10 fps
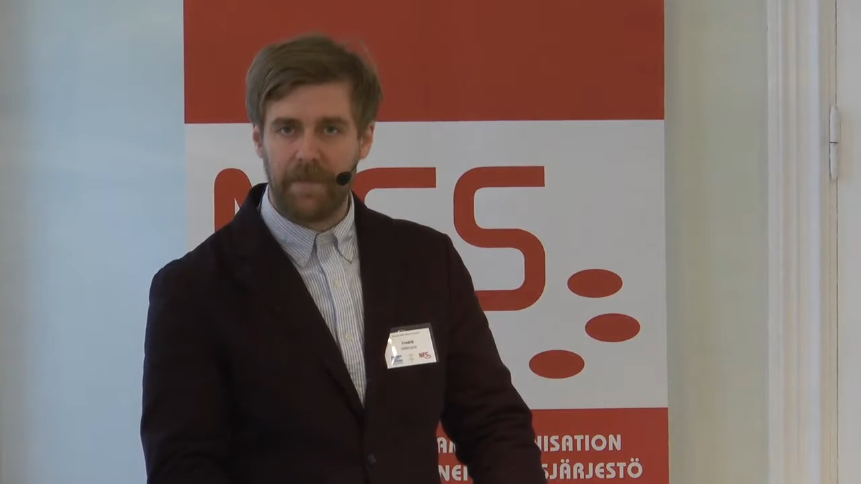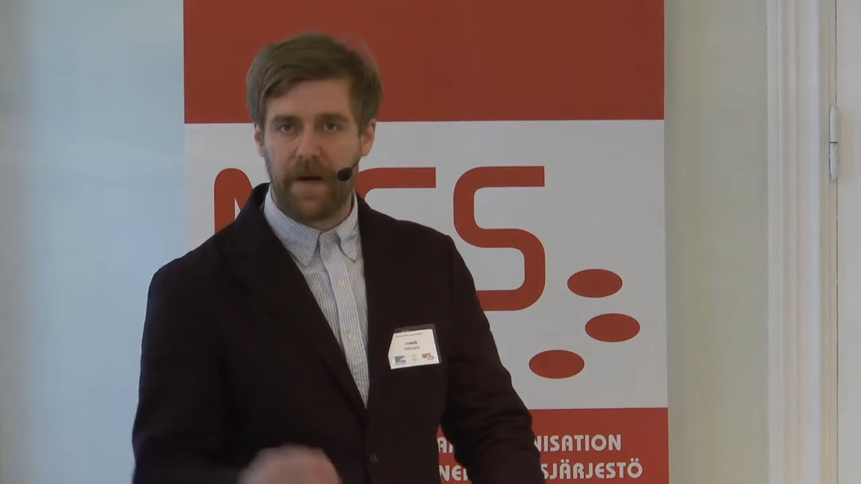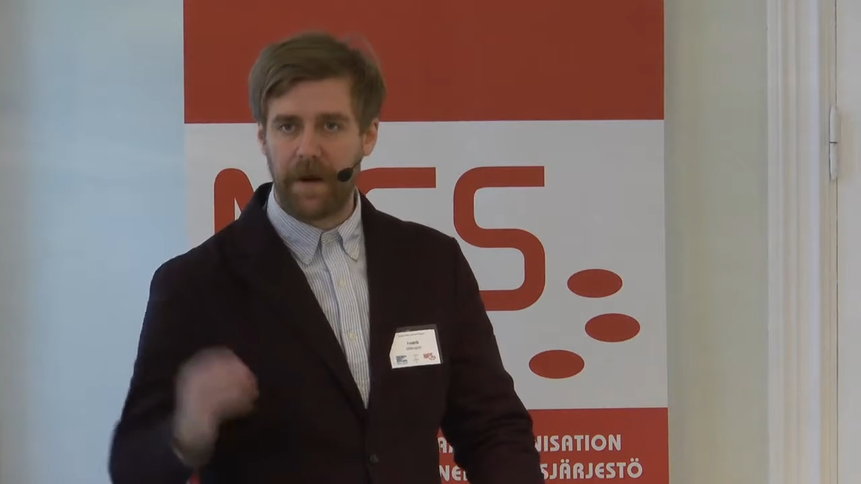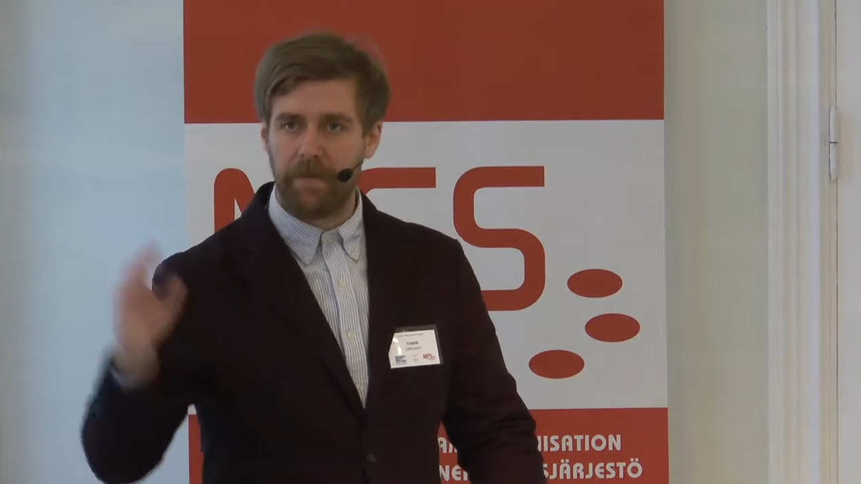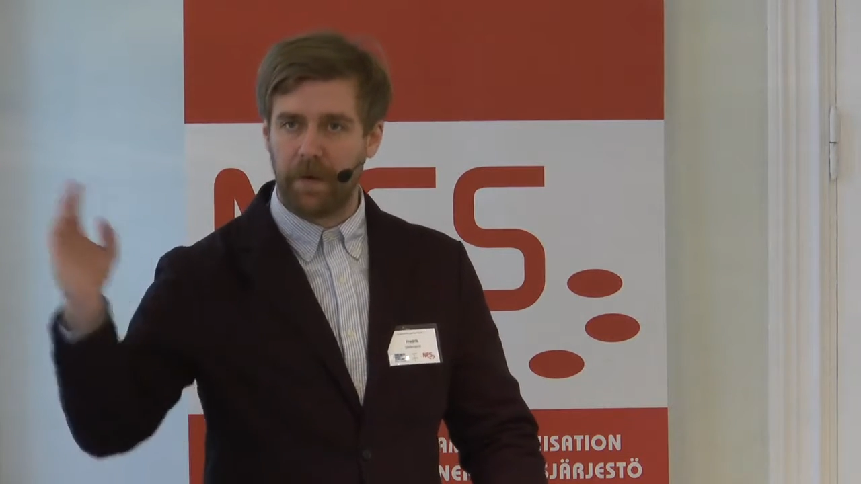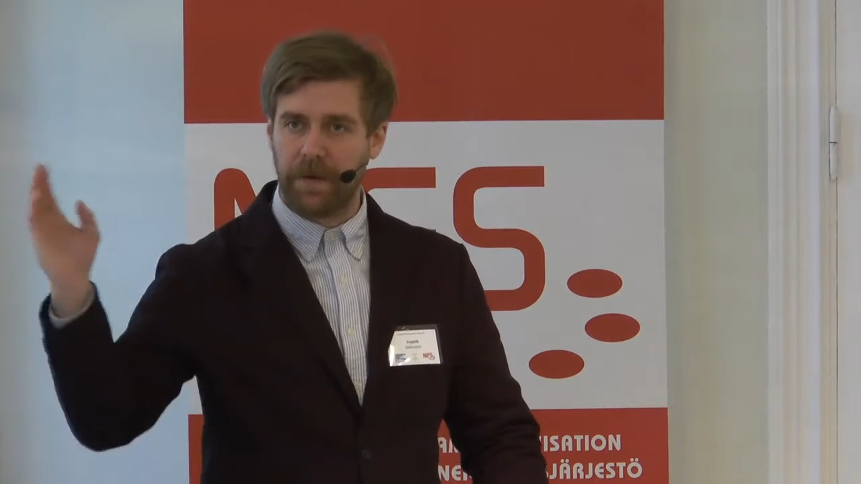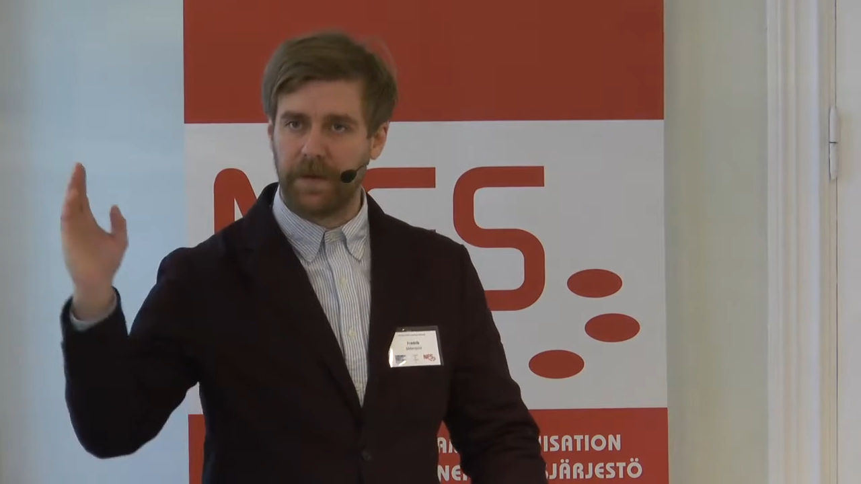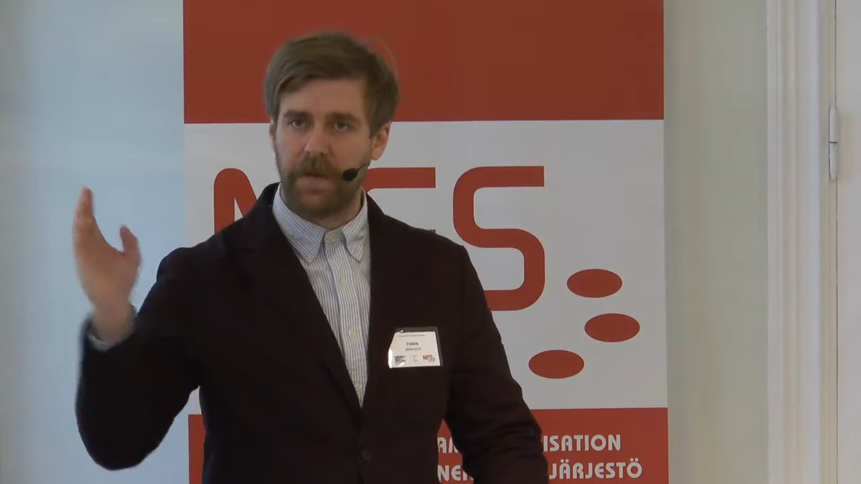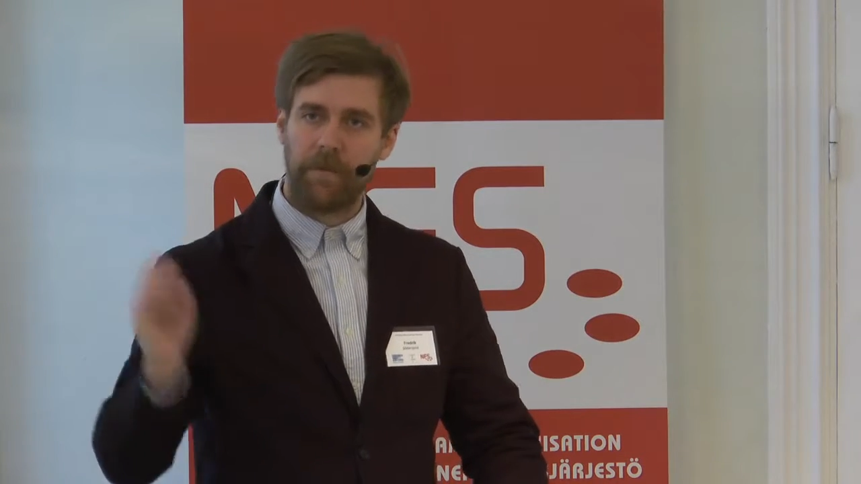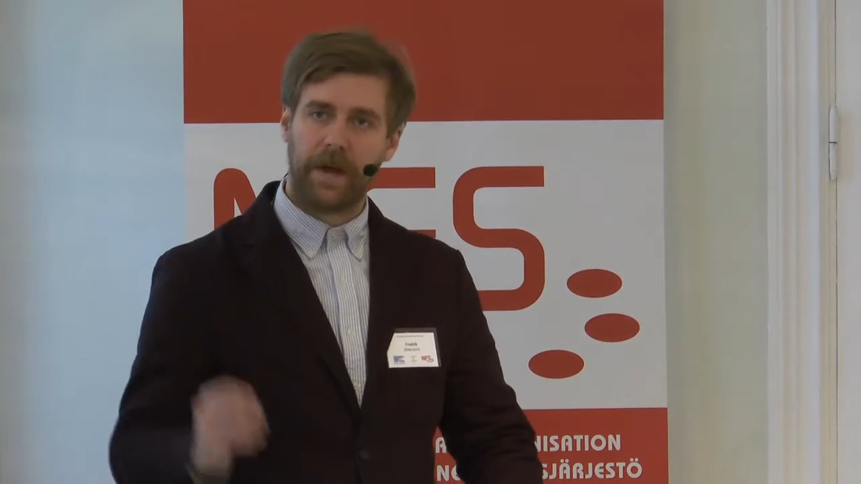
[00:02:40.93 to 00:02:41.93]
a very
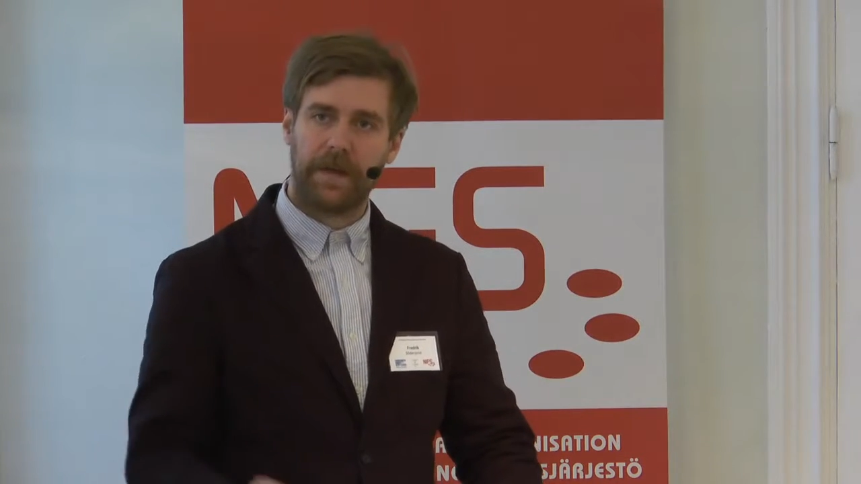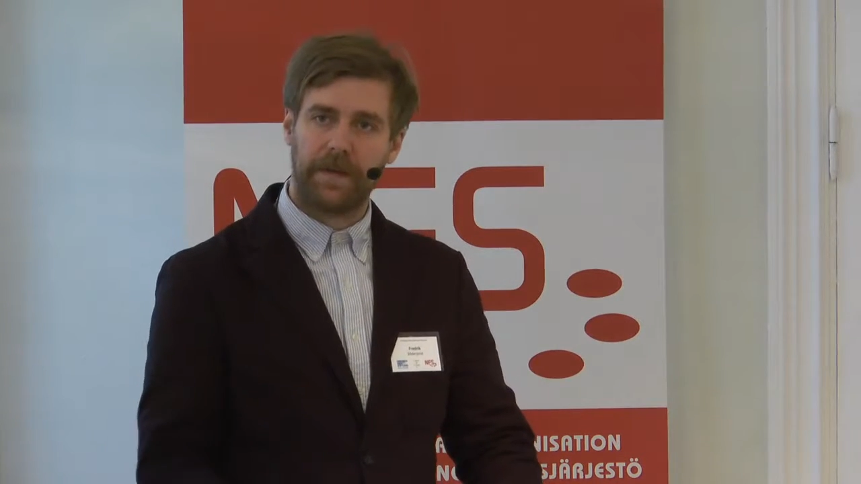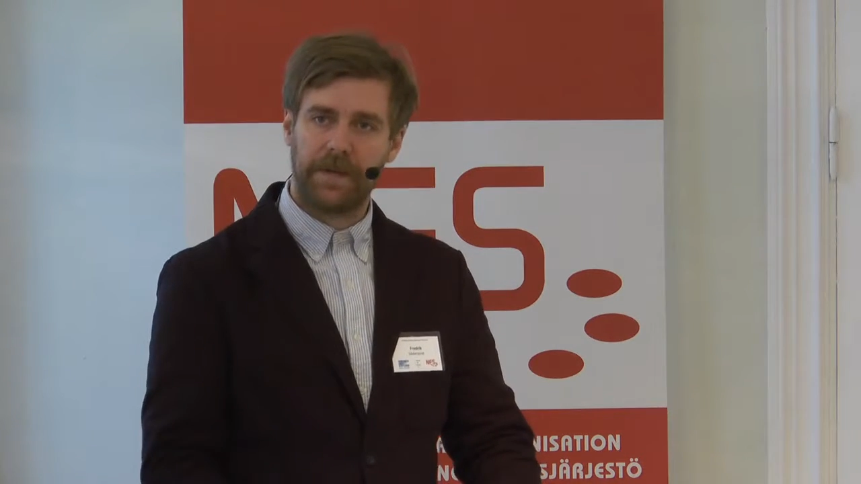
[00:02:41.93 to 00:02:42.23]
important topic.